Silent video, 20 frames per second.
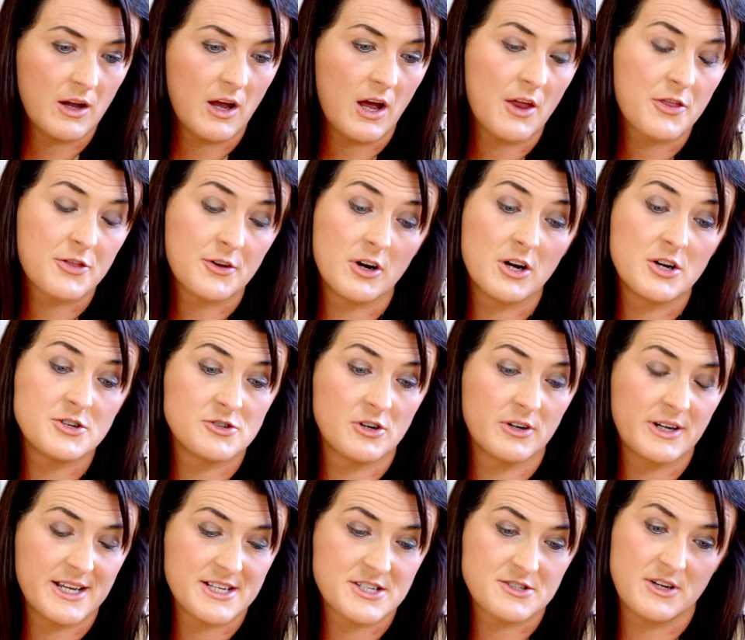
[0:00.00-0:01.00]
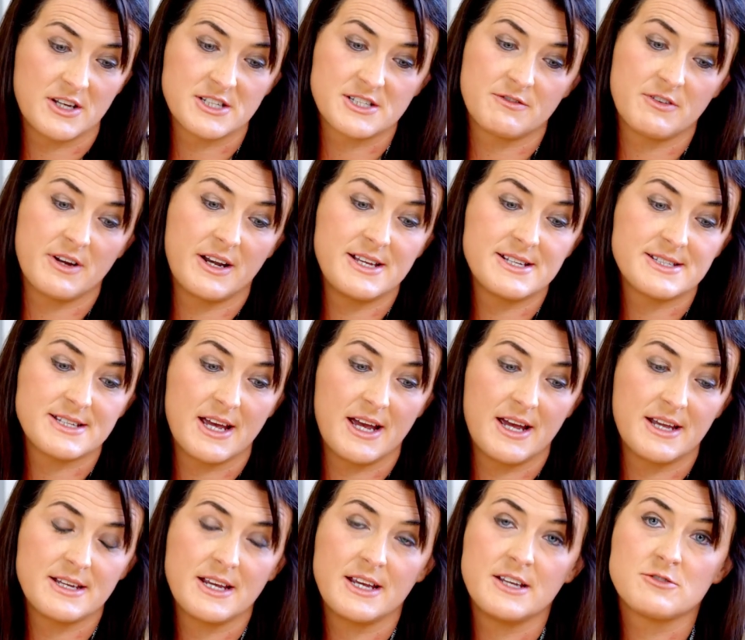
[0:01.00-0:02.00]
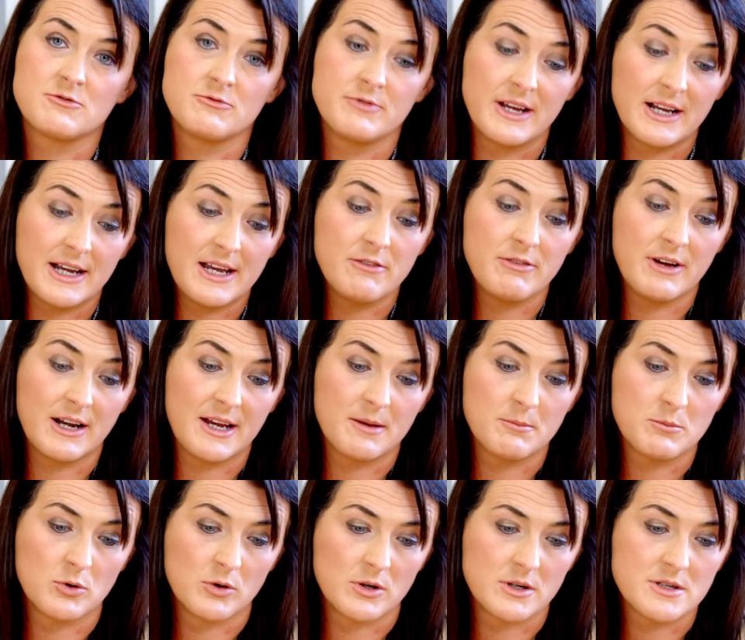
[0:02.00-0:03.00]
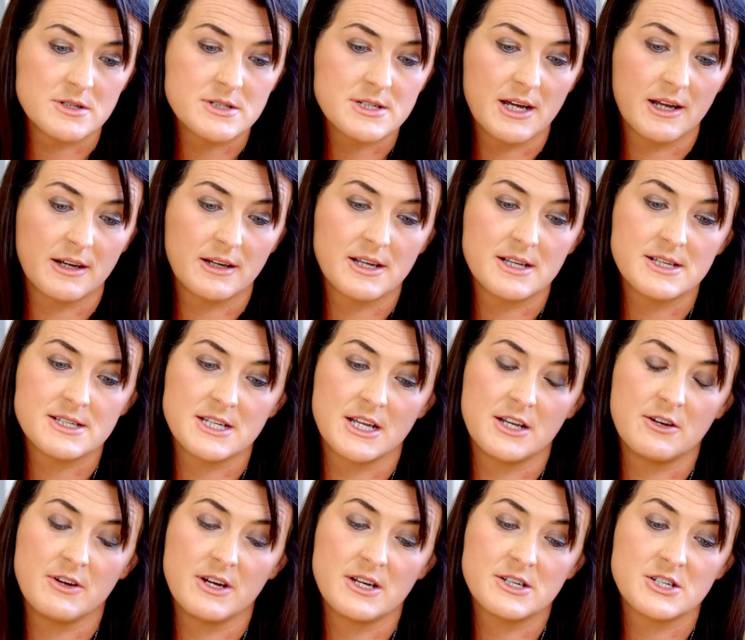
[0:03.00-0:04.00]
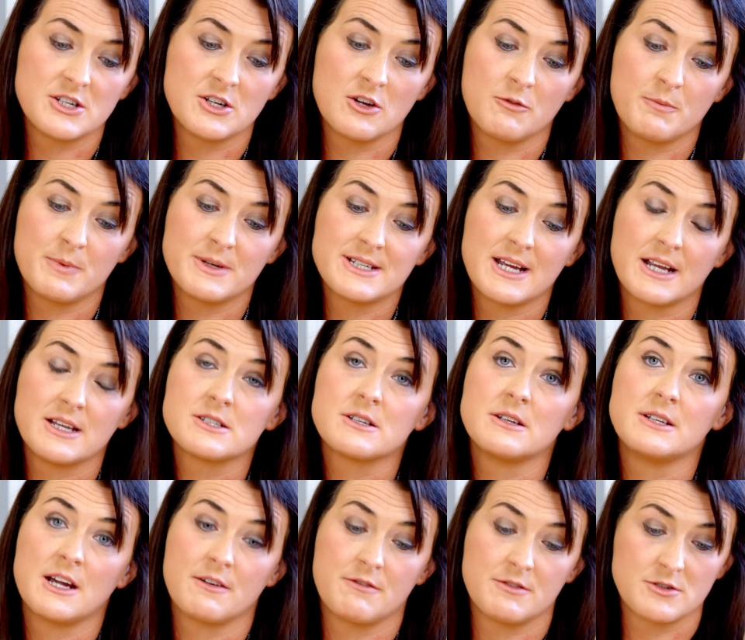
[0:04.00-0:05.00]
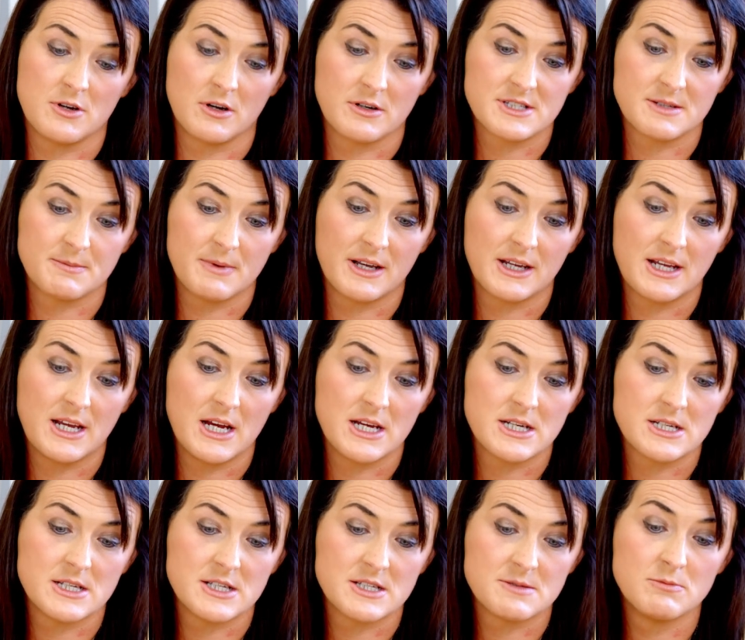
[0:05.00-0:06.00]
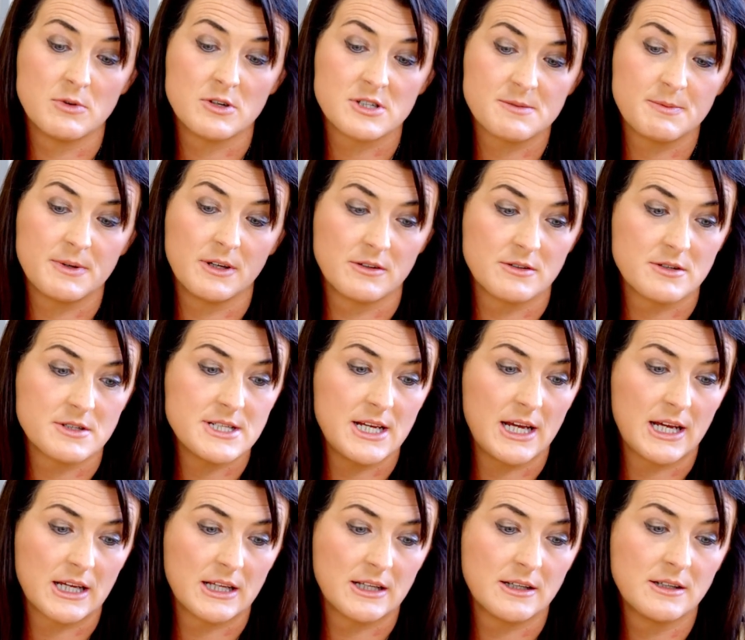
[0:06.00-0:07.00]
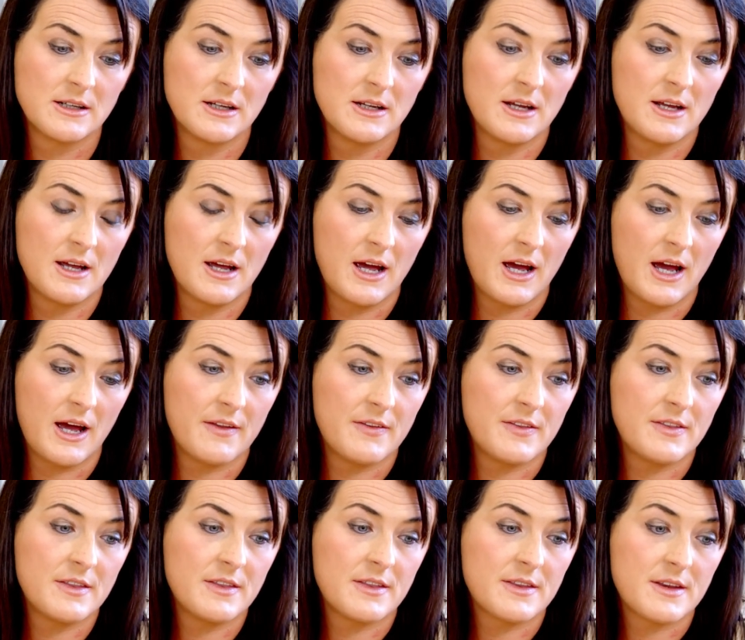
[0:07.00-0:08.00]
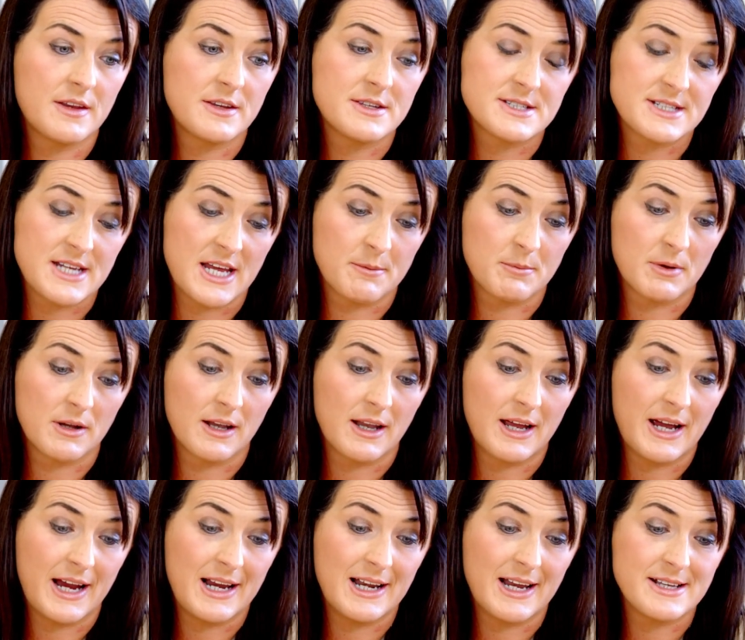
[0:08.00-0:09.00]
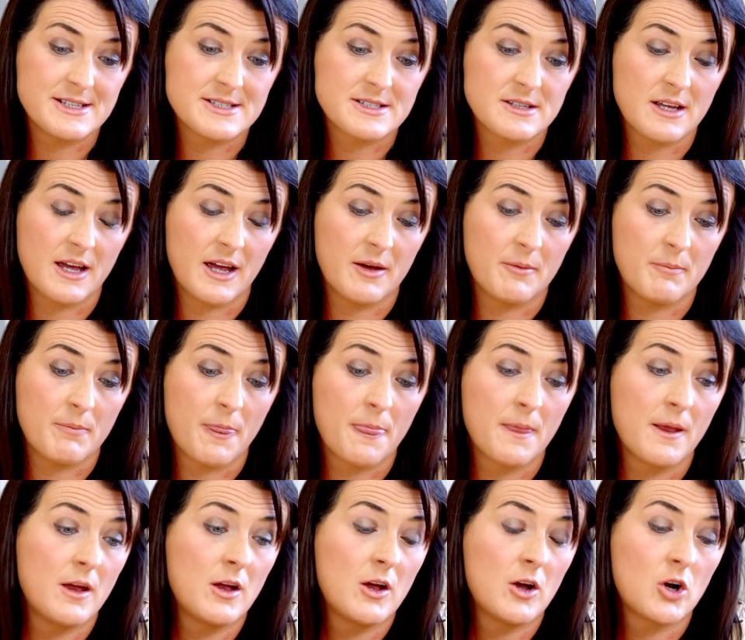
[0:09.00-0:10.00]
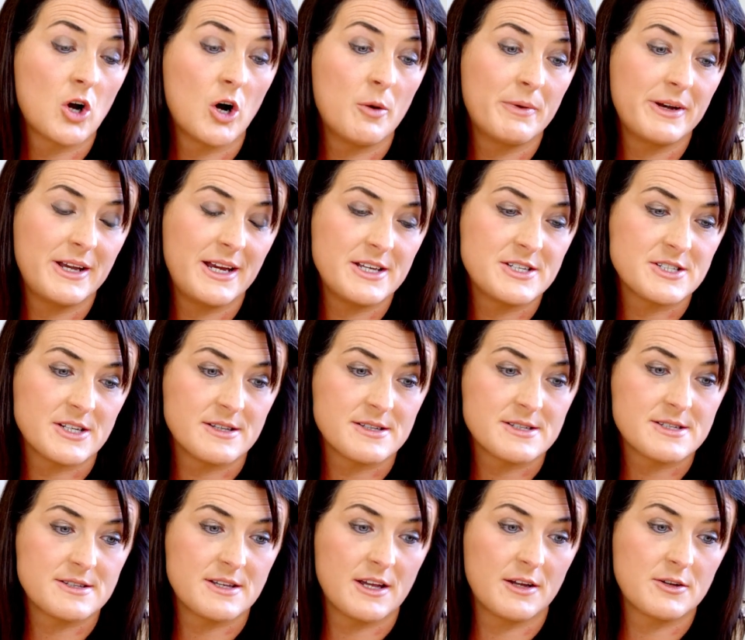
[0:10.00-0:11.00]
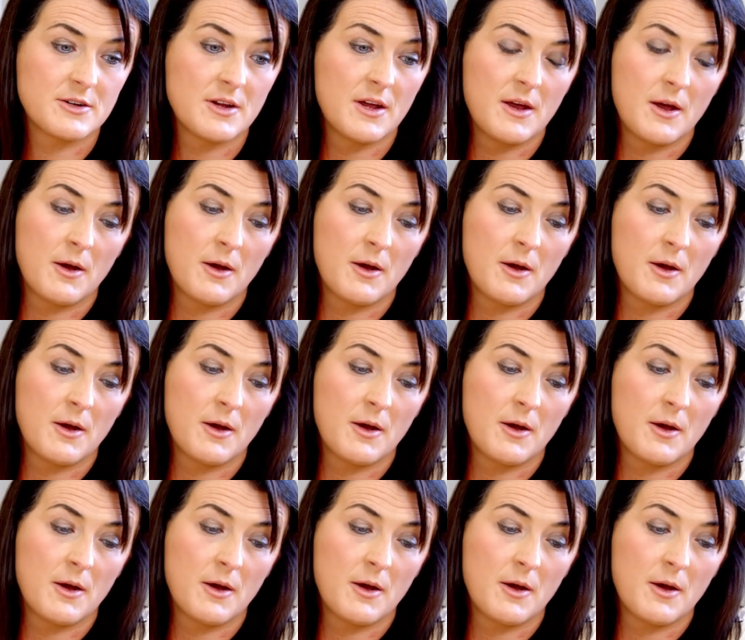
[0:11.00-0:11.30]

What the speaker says: A thorough drug history, as I've already said, is really, really important, and consideration of potential nephrotoxic medications must be undertaken. And this table highlights common agents that